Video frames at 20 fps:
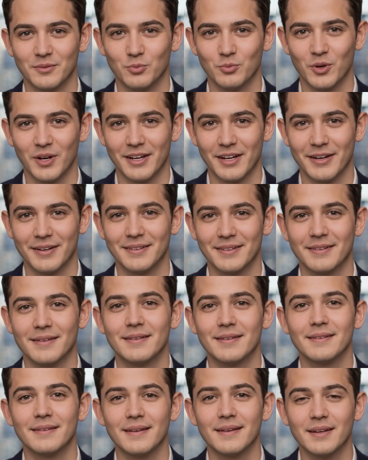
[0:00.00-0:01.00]
1.
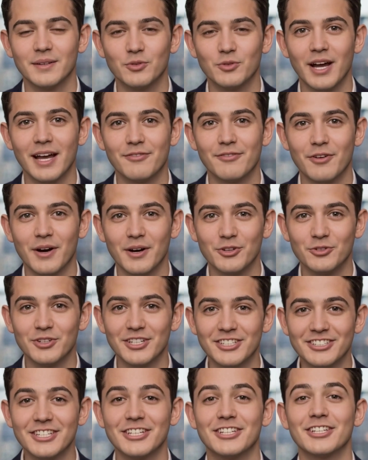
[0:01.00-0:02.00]
Grandfather
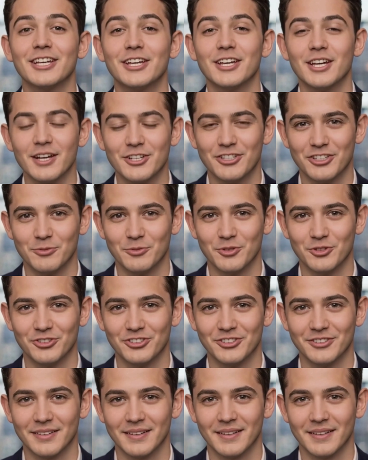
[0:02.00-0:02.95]
existing customers.